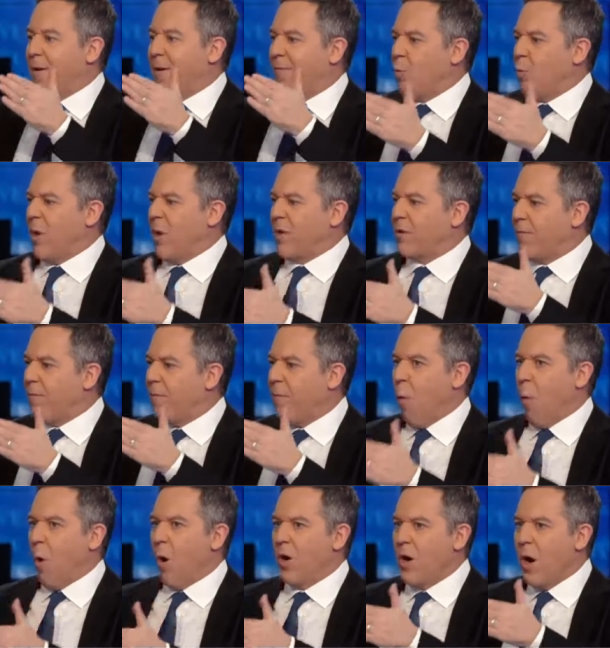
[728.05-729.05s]
if it wasn't
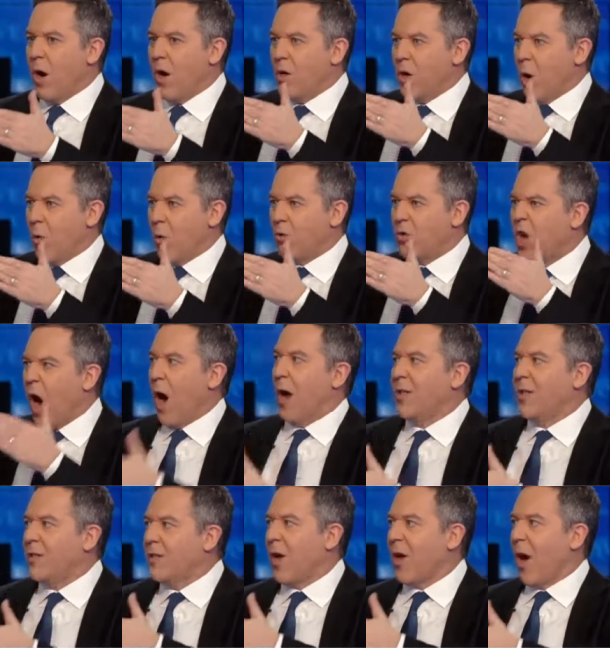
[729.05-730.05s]
for, you know,
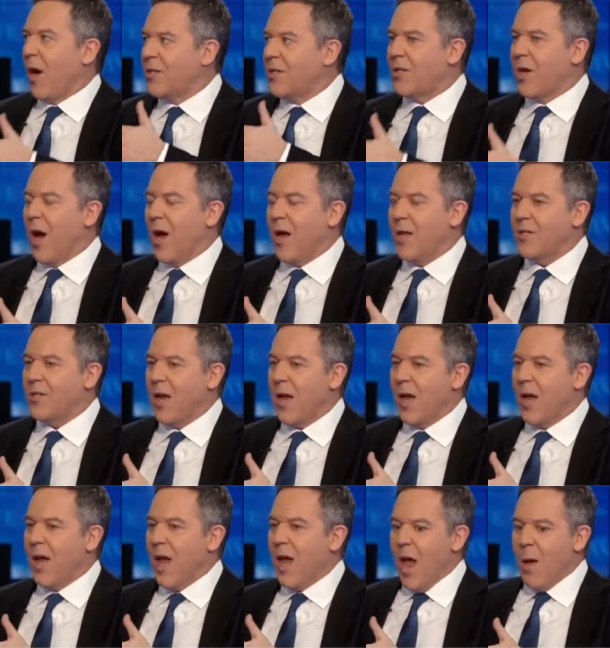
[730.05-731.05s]
guns.
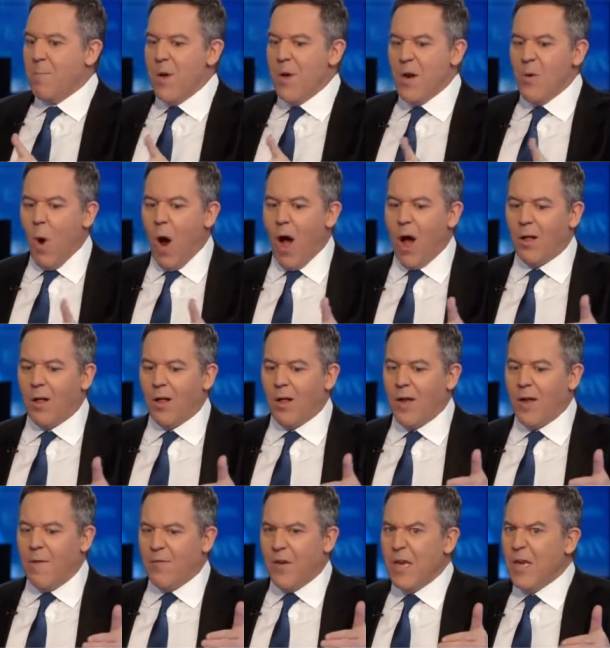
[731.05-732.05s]

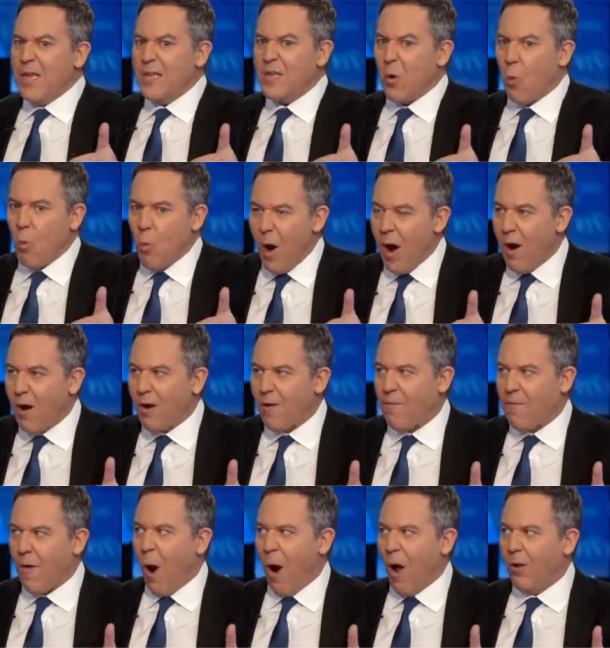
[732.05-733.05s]
Meanwhile, if he's
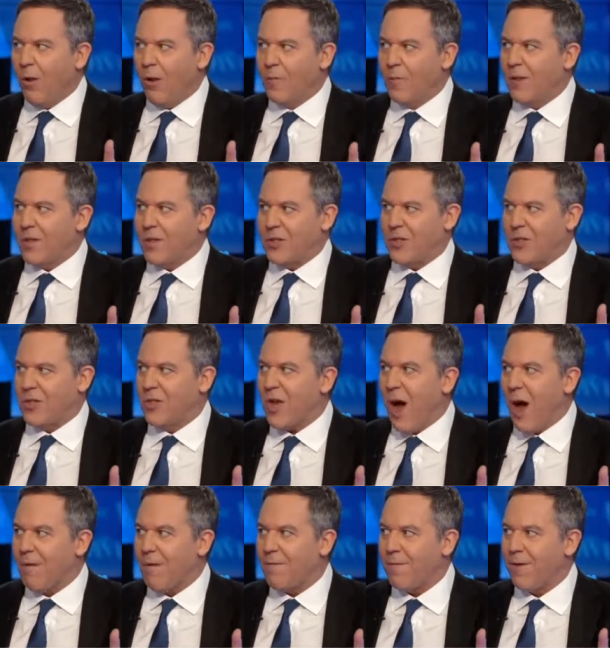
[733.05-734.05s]
aware of all of this
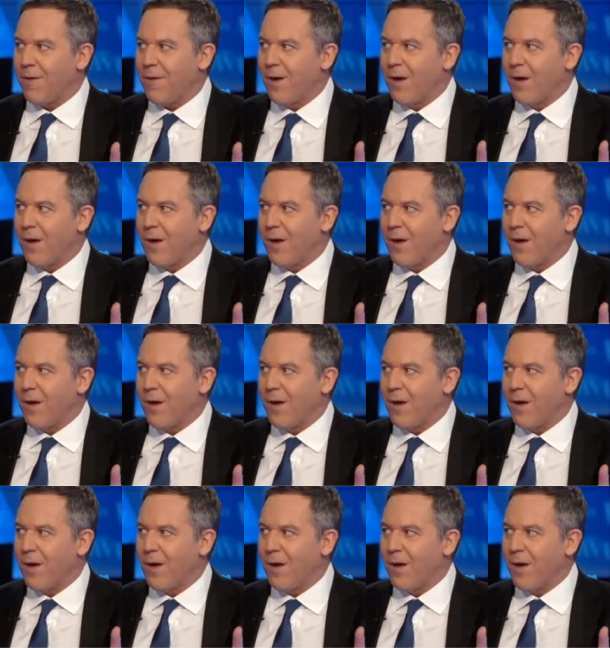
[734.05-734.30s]
stuff,